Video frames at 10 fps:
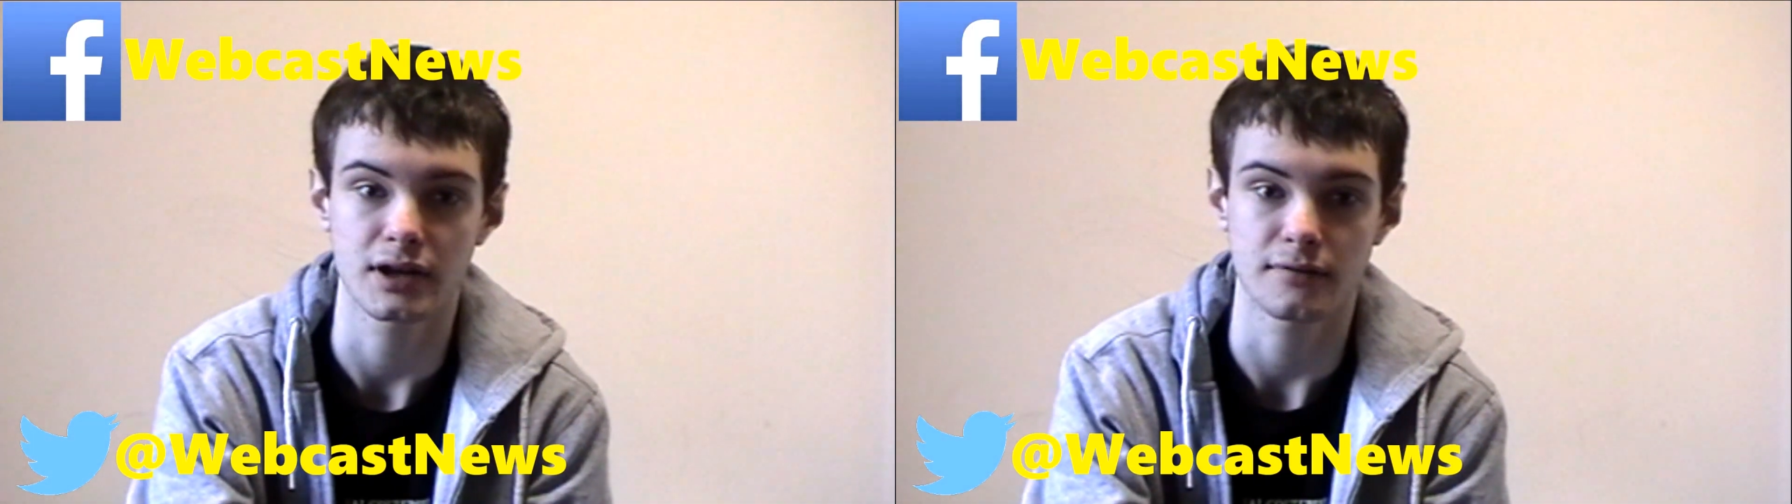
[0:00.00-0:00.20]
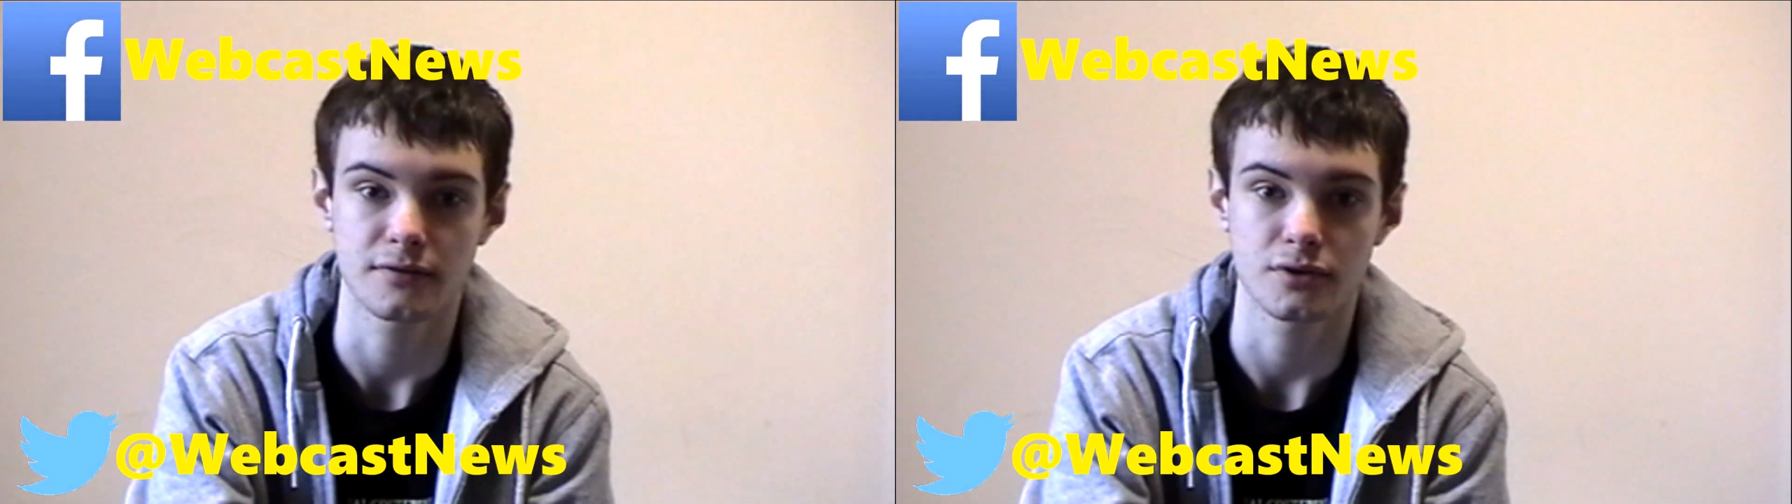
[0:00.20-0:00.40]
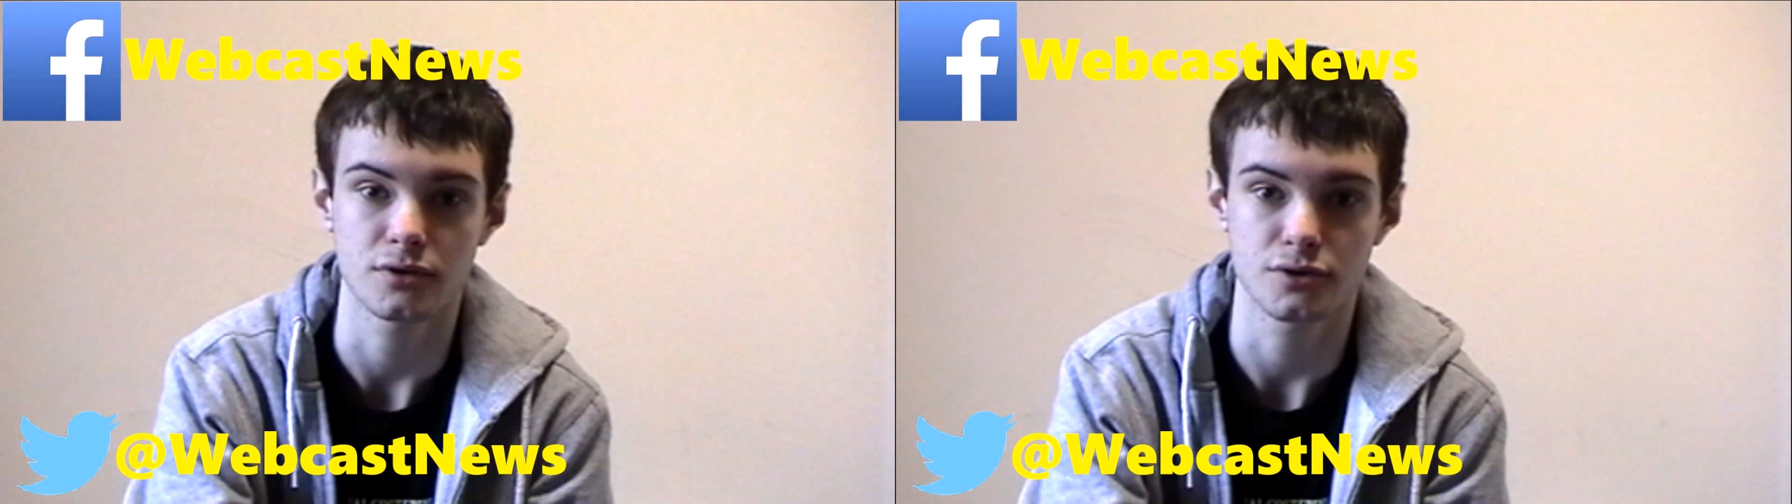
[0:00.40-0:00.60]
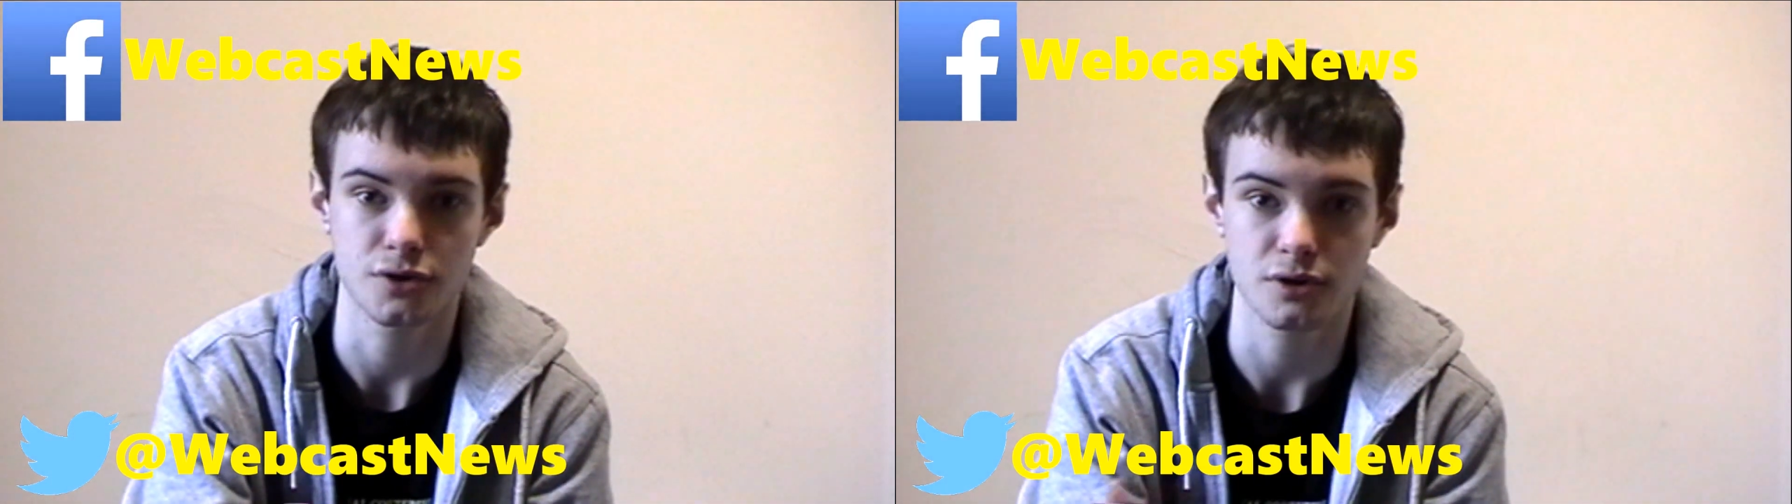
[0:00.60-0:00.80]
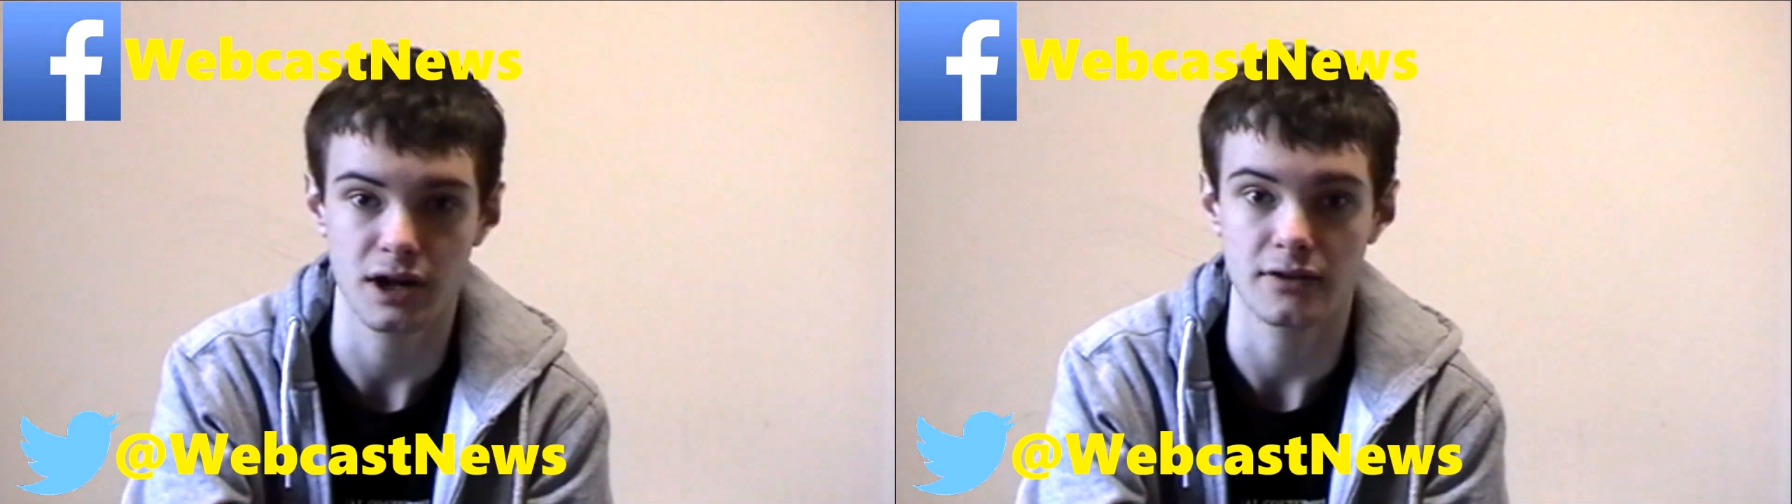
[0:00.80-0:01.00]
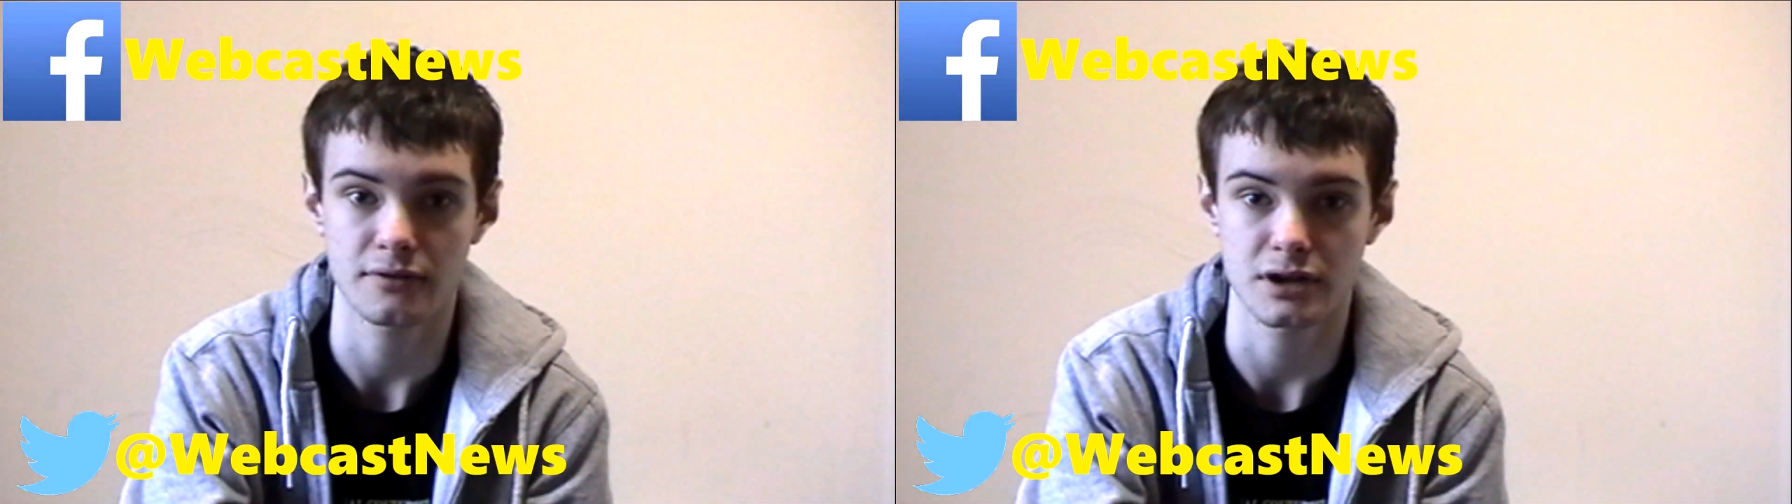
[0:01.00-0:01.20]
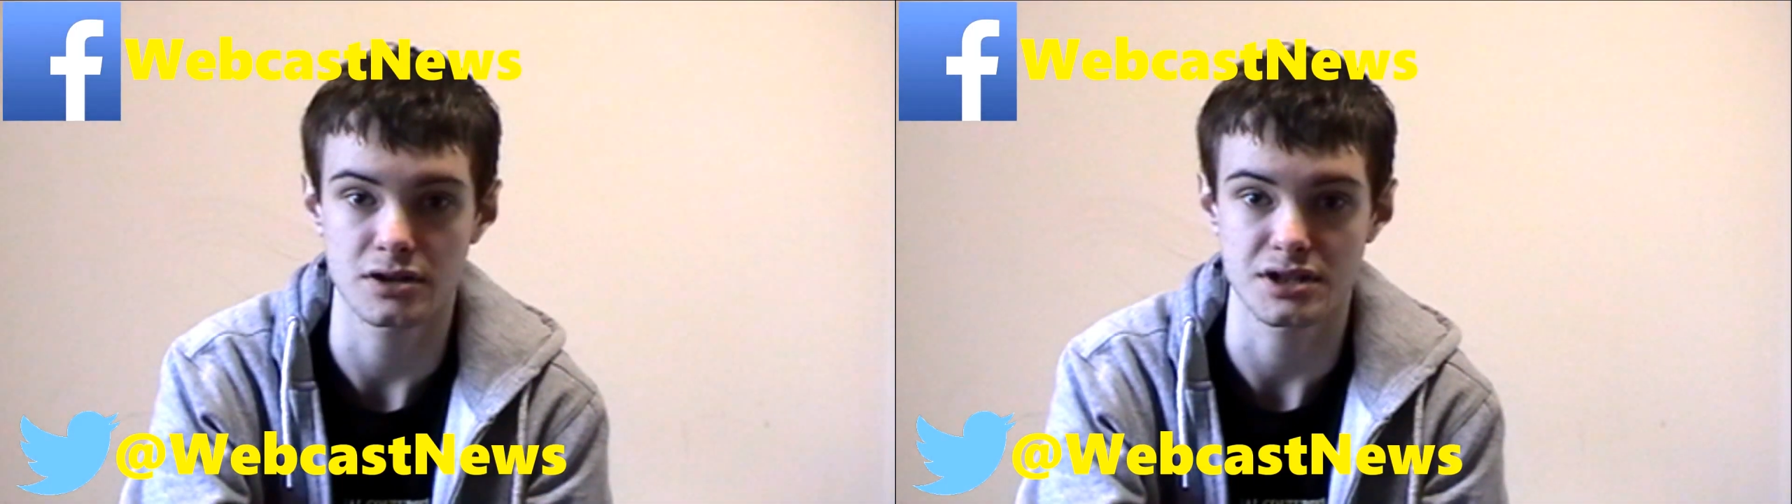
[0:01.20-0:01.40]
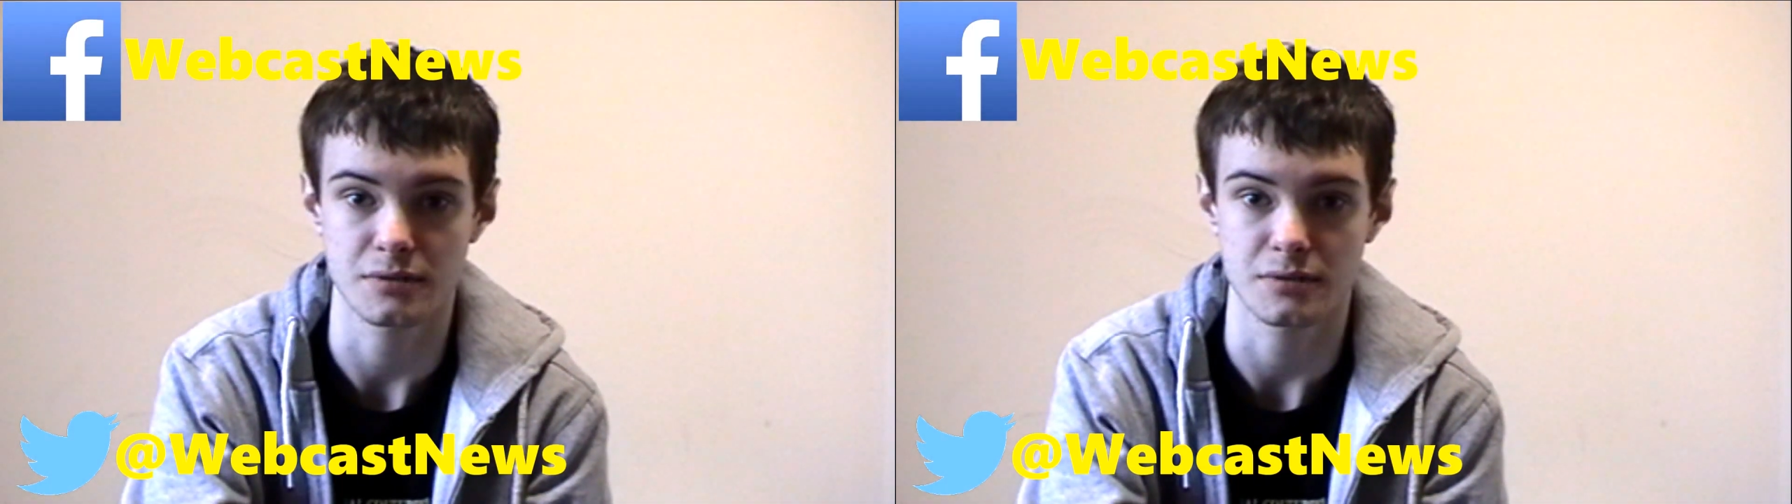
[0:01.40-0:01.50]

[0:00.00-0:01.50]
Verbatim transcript: If you do like the videos